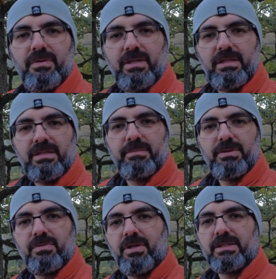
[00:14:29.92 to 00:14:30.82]
a little bit
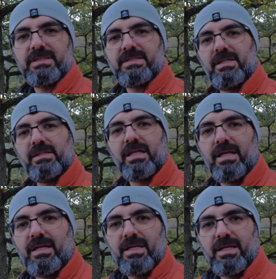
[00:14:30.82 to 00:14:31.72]
toward the sun.
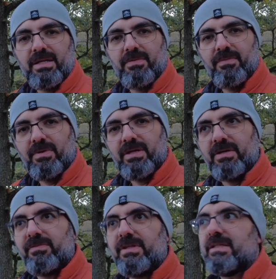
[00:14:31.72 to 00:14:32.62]

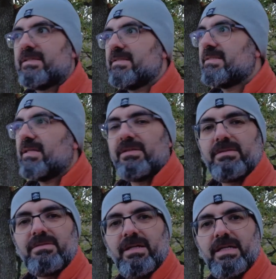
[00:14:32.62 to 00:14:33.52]
If the
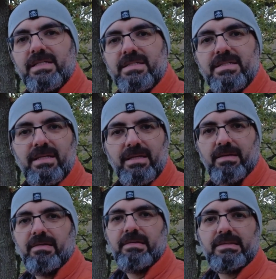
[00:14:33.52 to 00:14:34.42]
sun rays,
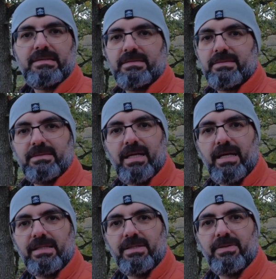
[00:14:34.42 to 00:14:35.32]

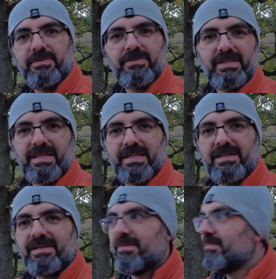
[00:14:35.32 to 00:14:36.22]
I don't know, if they
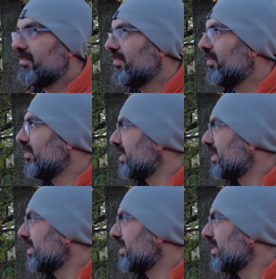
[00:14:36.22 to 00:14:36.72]
come over